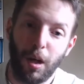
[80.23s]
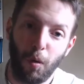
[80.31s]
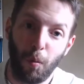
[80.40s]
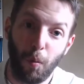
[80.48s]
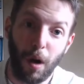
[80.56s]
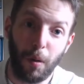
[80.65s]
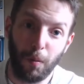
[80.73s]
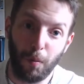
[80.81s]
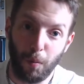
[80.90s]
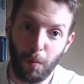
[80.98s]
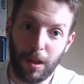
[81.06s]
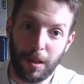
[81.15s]

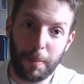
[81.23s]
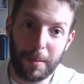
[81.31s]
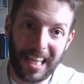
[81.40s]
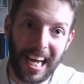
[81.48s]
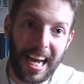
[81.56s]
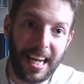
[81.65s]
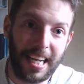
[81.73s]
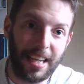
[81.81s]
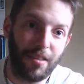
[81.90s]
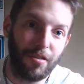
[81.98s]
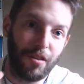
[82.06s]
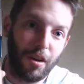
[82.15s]
what the plan
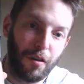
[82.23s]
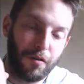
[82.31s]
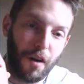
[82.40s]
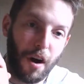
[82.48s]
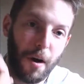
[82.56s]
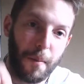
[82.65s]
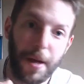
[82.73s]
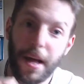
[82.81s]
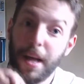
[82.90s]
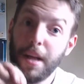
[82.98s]
is from